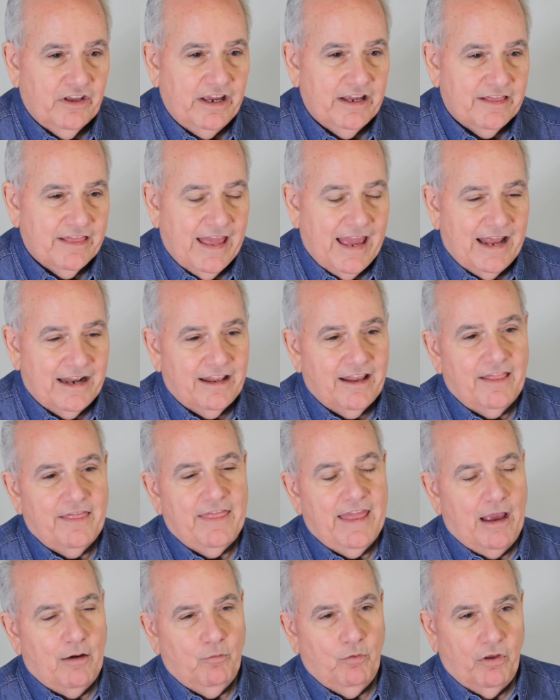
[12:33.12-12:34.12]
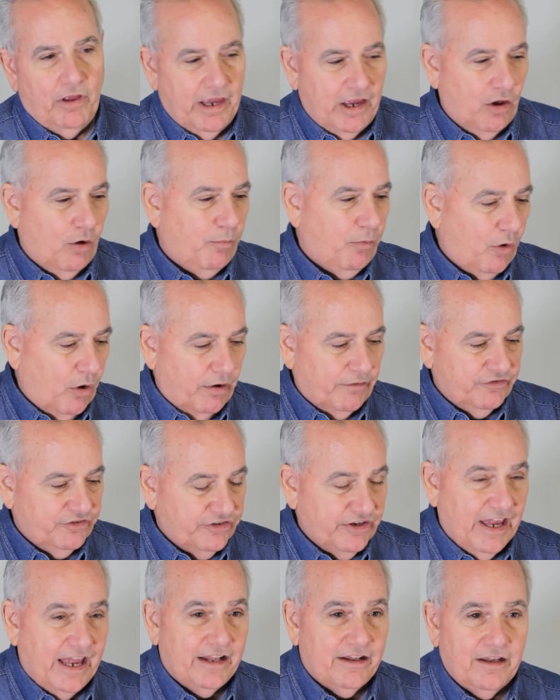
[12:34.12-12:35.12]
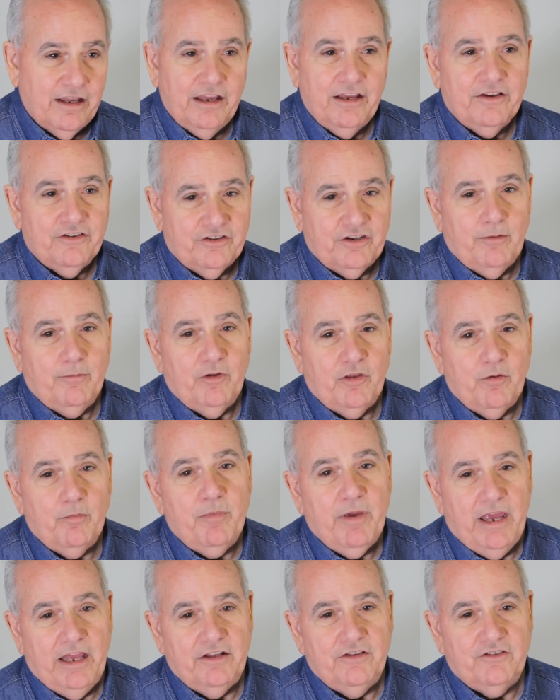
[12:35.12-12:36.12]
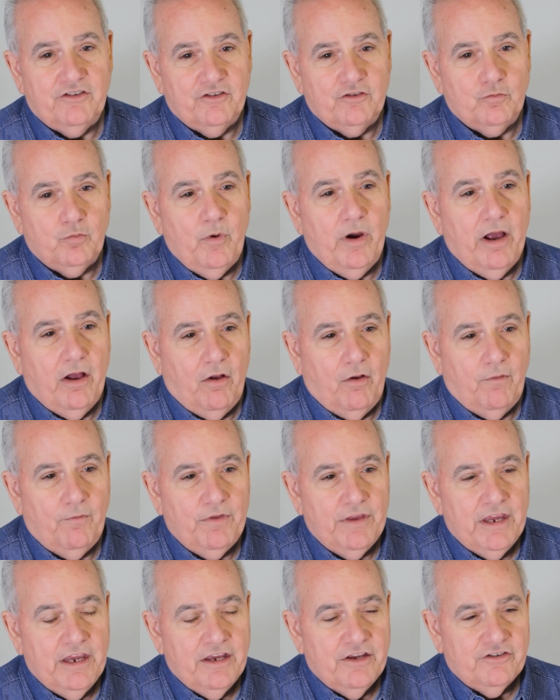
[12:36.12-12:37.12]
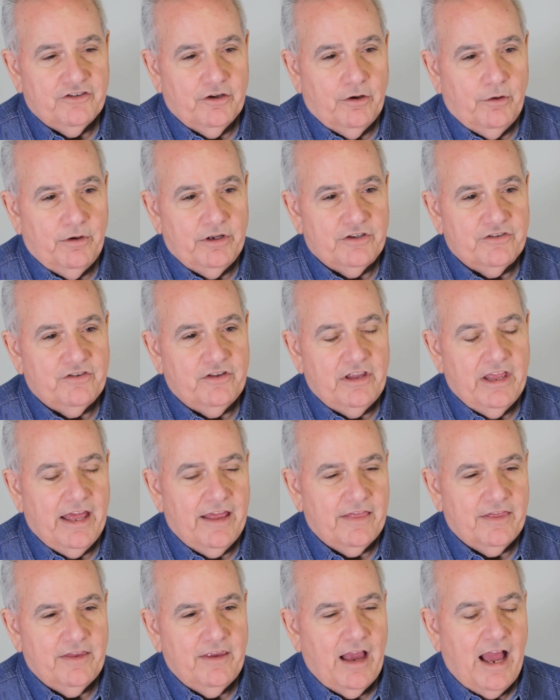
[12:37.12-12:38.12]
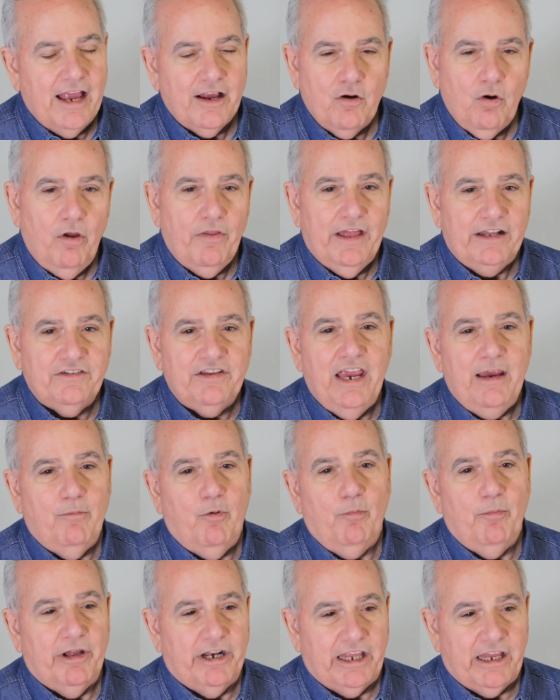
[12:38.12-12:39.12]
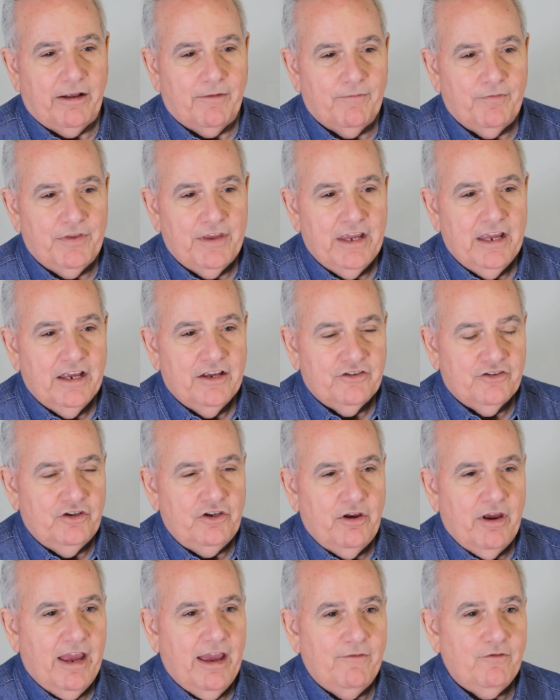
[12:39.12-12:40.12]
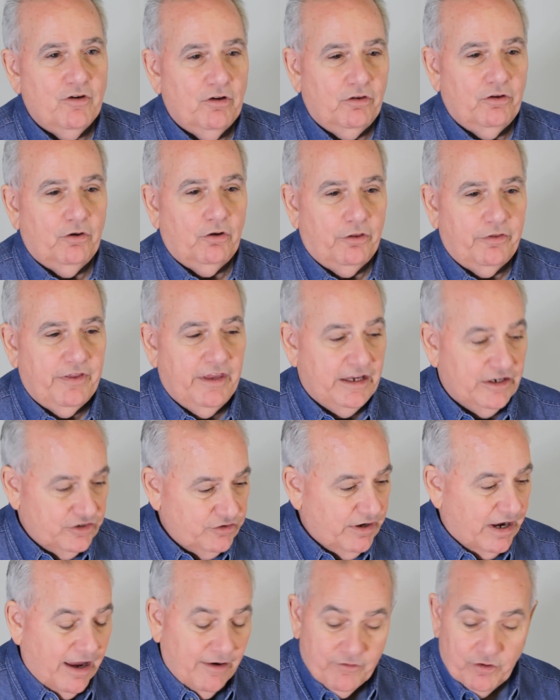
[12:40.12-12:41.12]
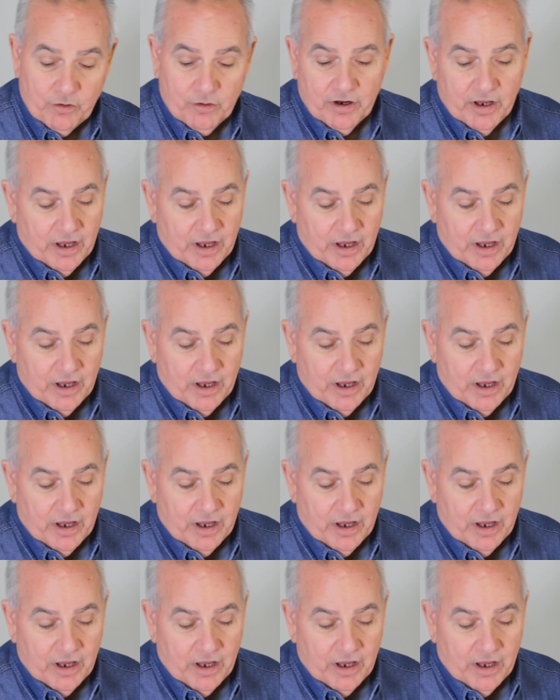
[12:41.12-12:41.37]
like that will help offset some of the pens as well. So I call that table money. So you have your little things. You have